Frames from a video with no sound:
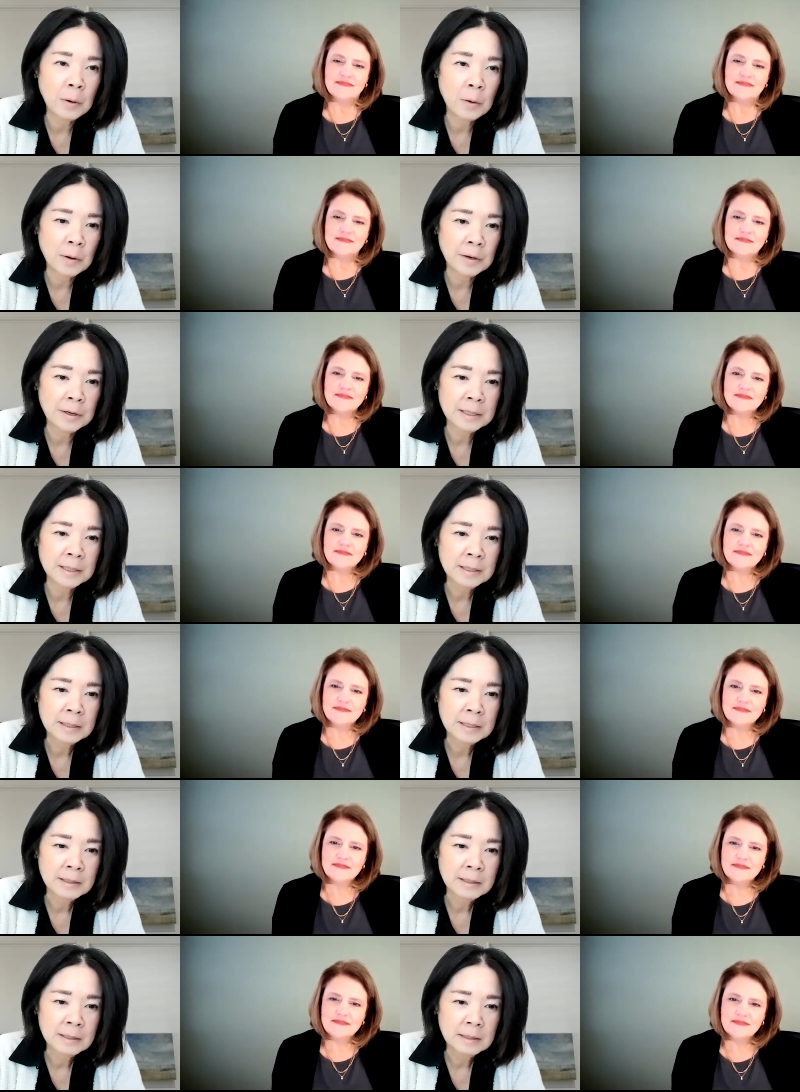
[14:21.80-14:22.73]
Speaker 1: board
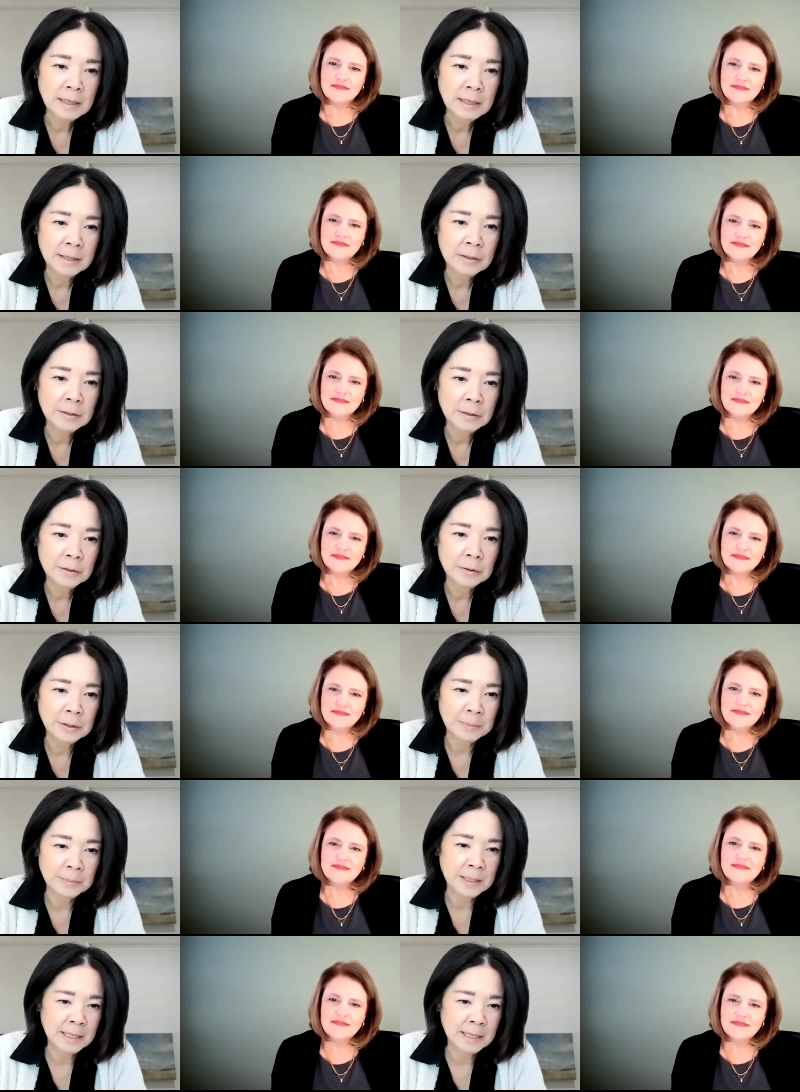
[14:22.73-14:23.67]
and your
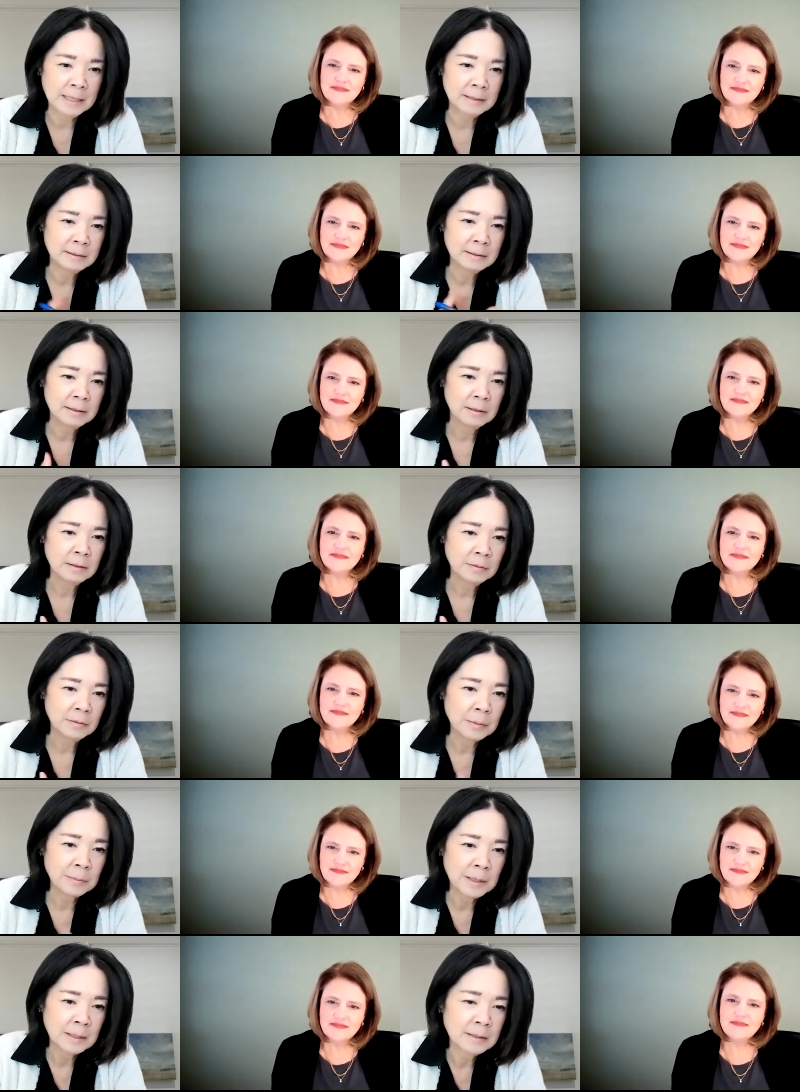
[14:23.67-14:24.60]
committee
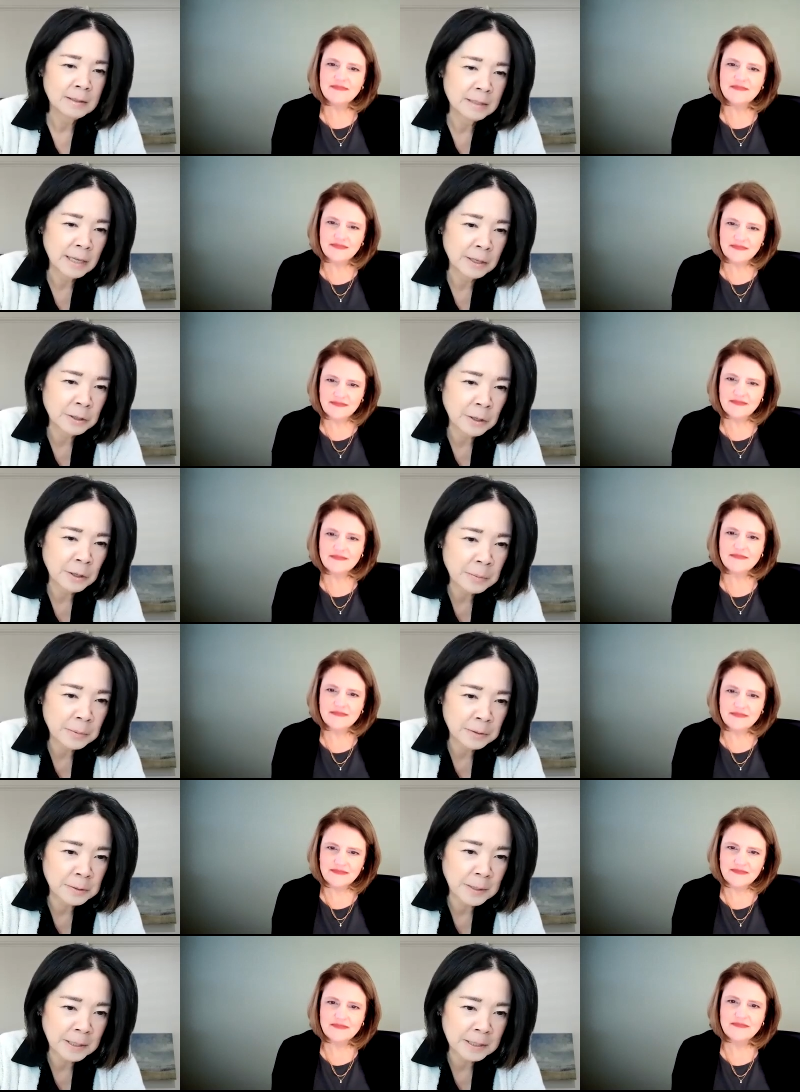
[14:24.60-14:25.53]
from a C H R O
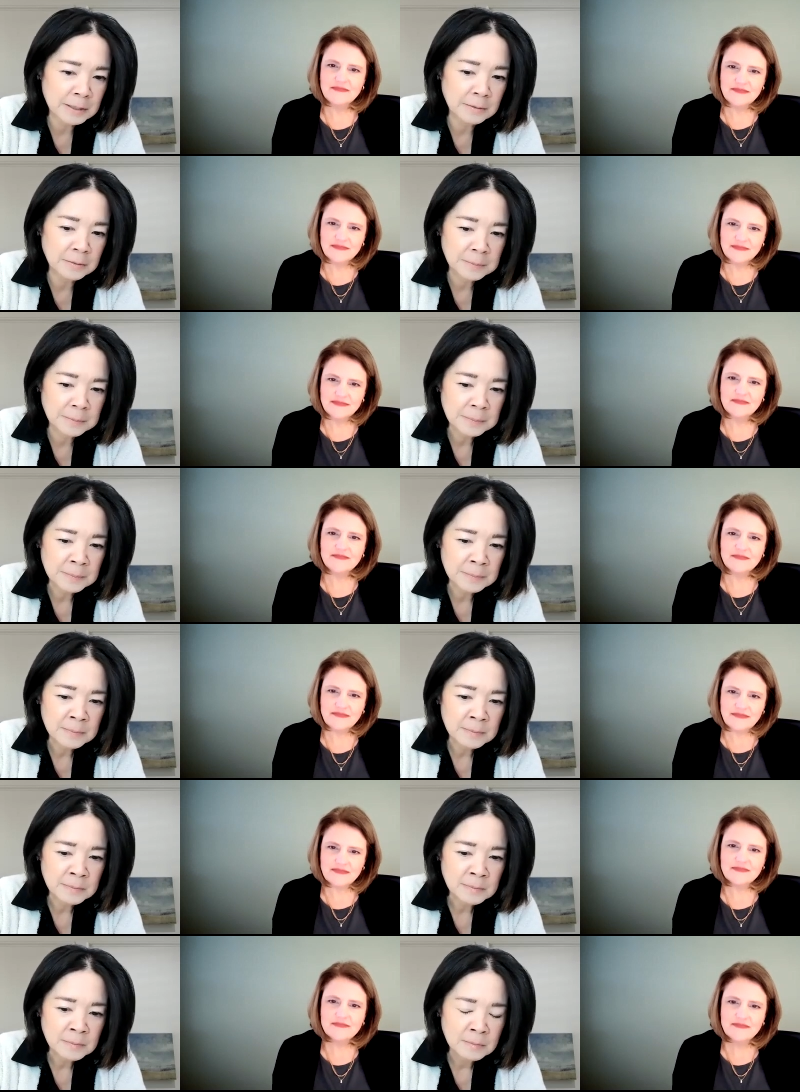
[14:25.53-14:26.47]
perspective?
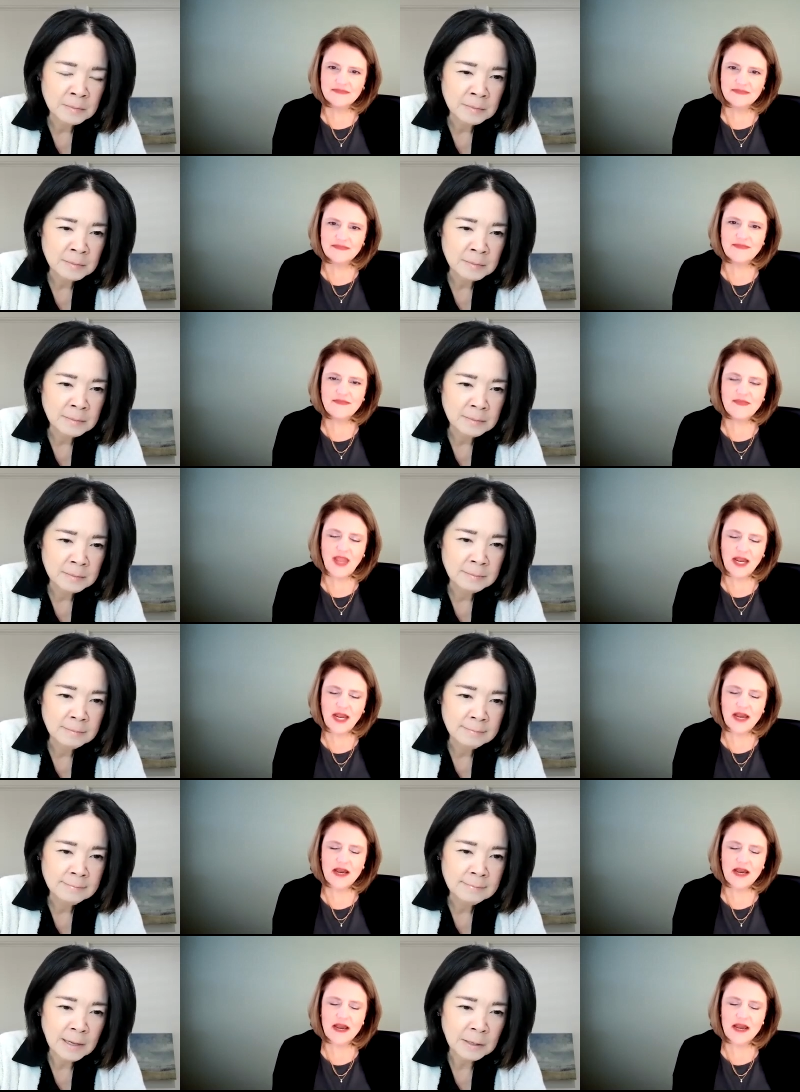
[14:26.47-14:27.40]

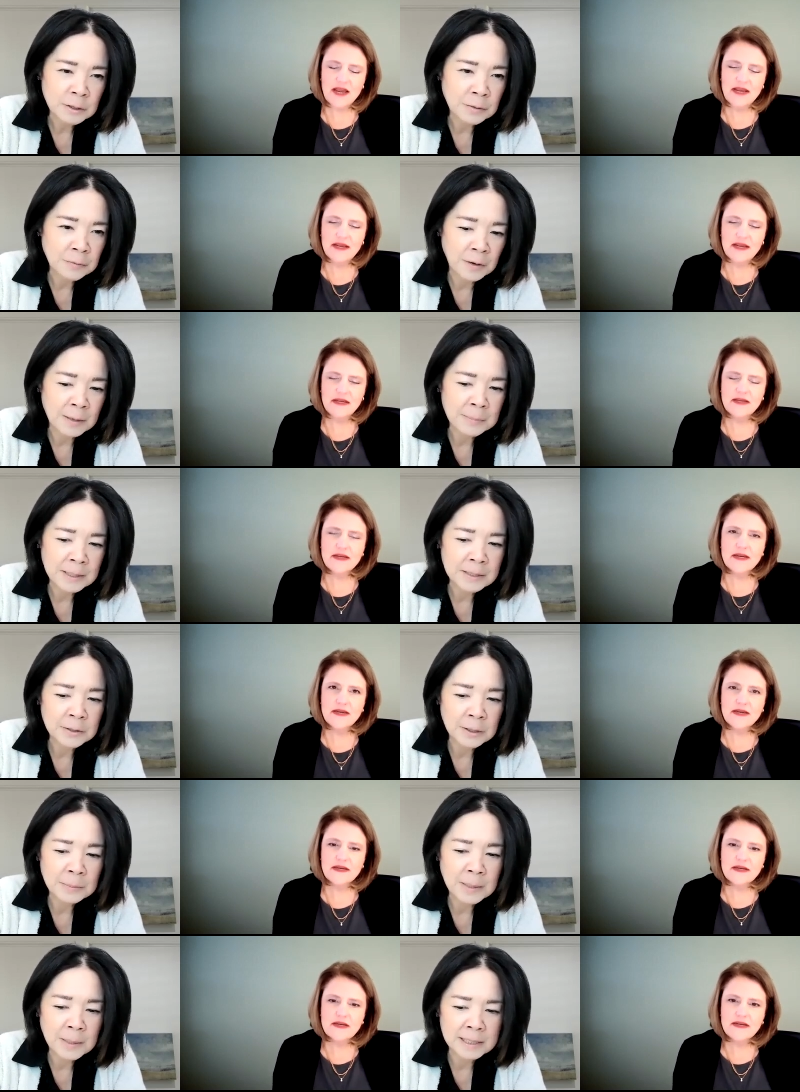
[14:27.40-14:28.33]
Speaker 2: I,
Speaker 1: How'd you frame it
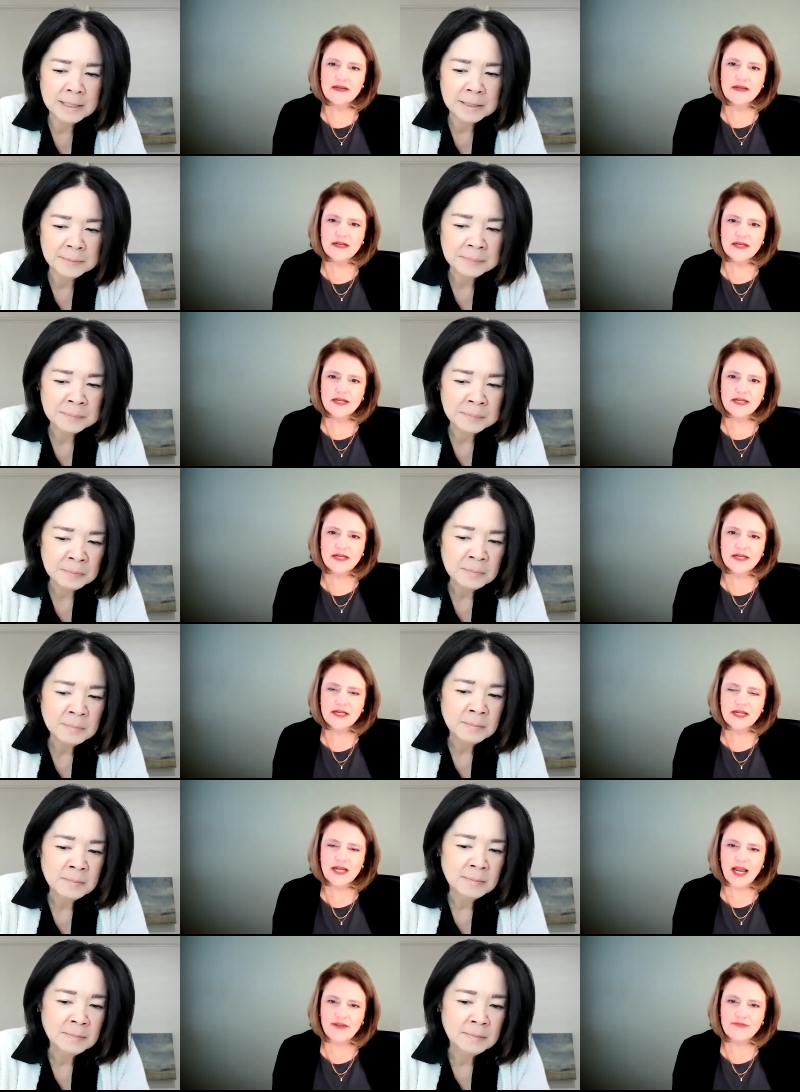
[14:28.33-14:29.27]
in your mind?
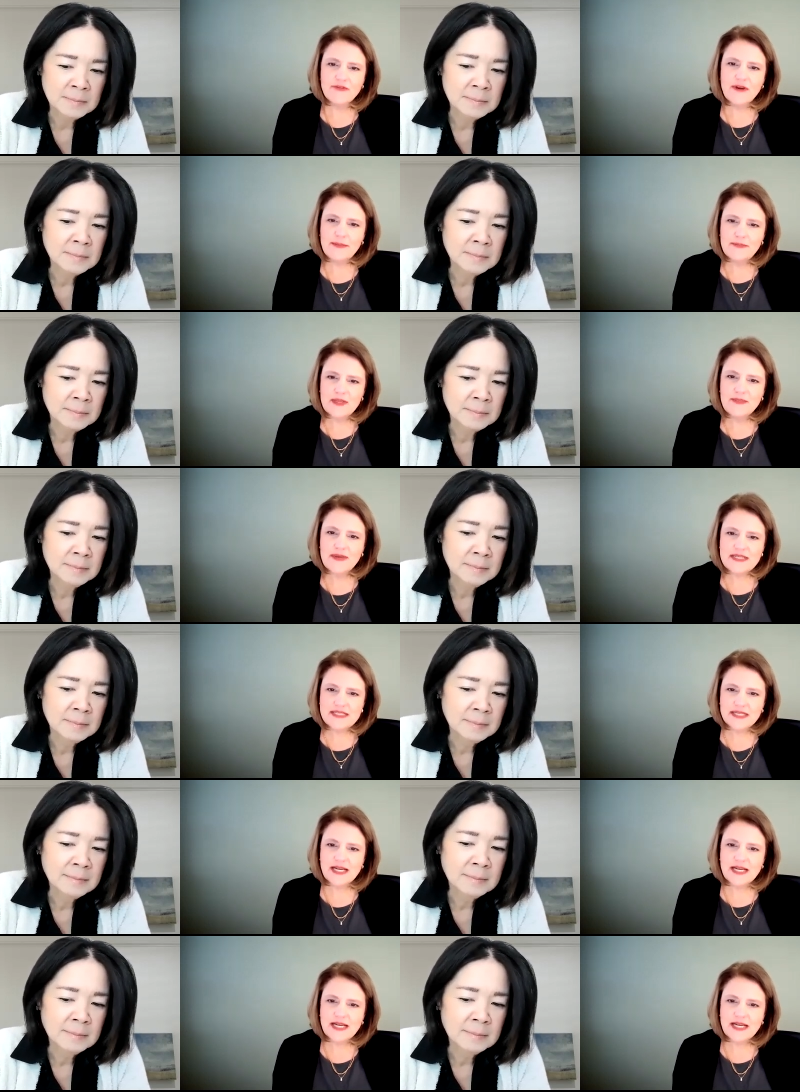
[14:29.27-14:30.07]
Speaker 2: I framed them as a